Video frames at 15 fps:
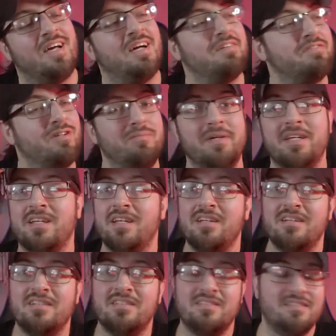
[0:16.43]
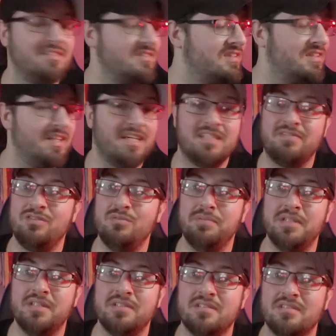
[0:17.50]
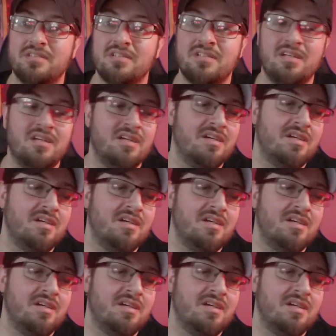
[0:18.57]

after making the last few pieces.